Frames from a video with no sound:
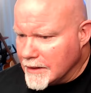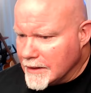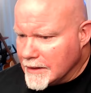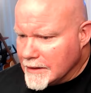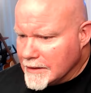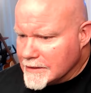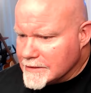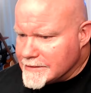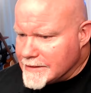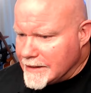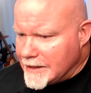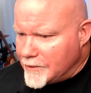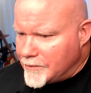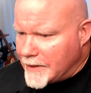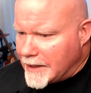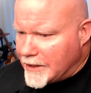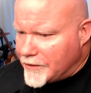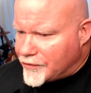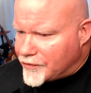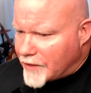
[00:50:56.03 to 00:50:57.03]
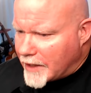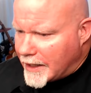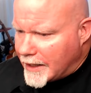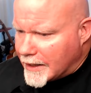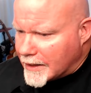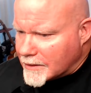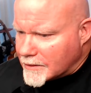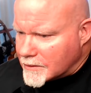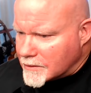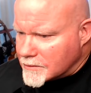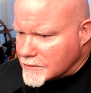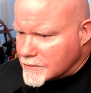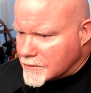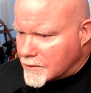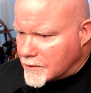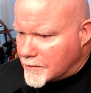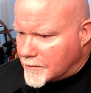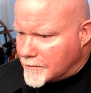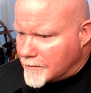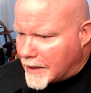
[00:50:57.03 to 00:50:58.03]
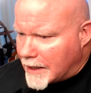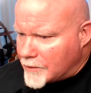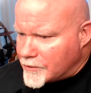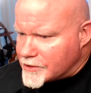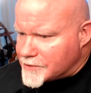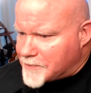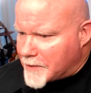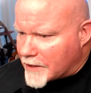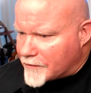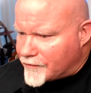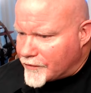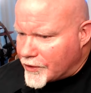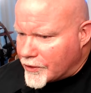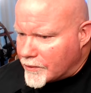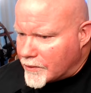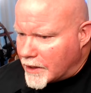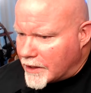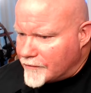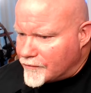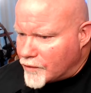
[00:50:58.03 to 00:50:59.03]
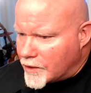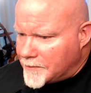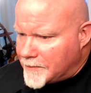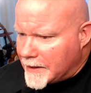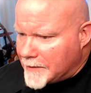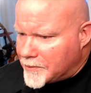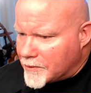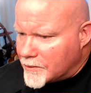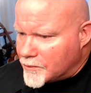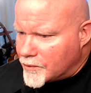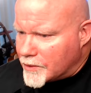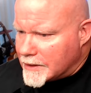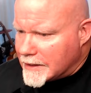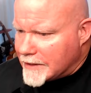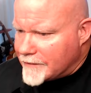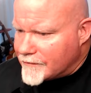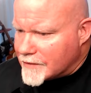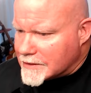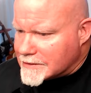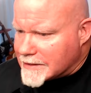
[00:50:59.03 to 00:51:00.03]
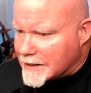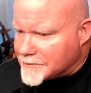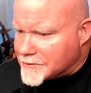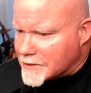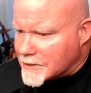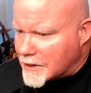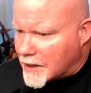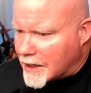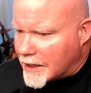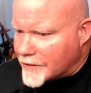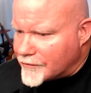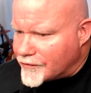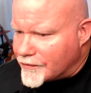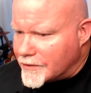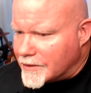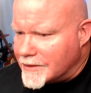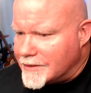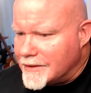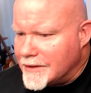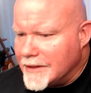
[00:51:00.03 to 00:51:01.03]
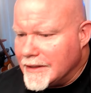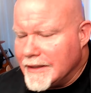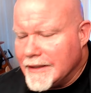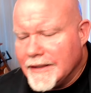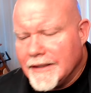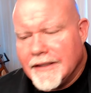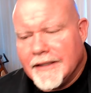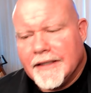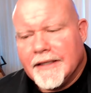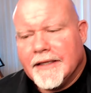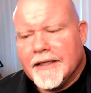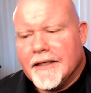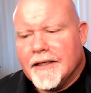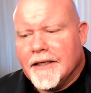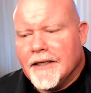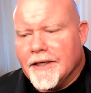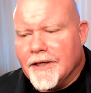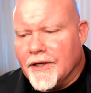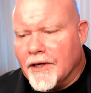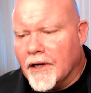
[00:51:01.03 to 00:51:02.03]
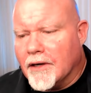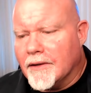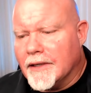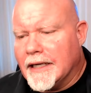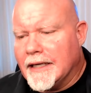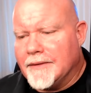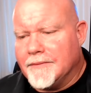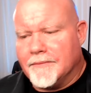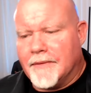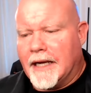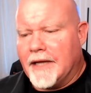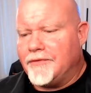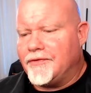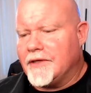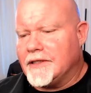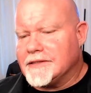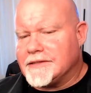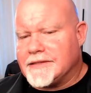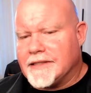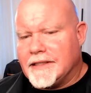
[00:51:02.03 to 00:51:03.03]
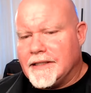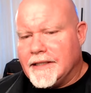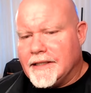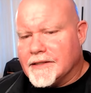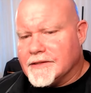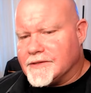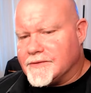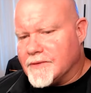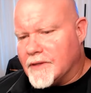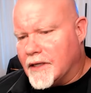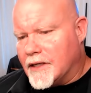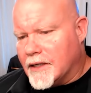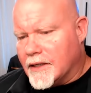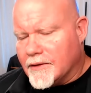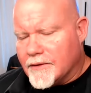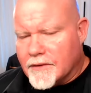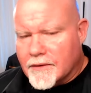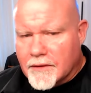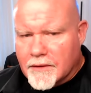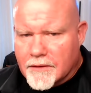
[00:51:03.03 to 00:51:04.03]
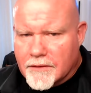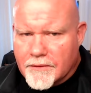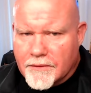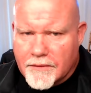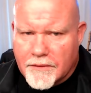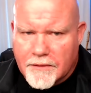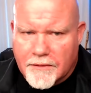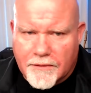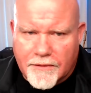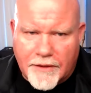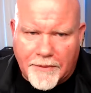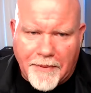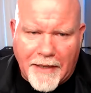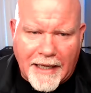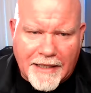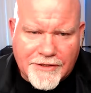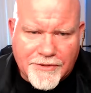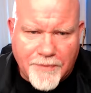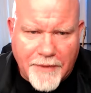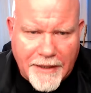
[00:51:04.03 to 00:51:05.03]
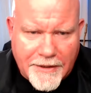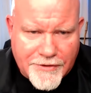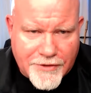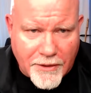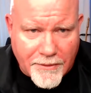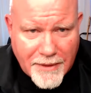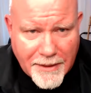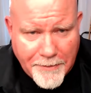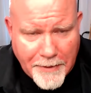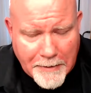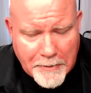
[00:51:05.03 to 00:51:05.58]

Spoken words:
Cindy Ray Thane. Mad respect for you. I avoid people and wouldn't even attempt a live. You know, my thing, Cindy, is the past week, so many people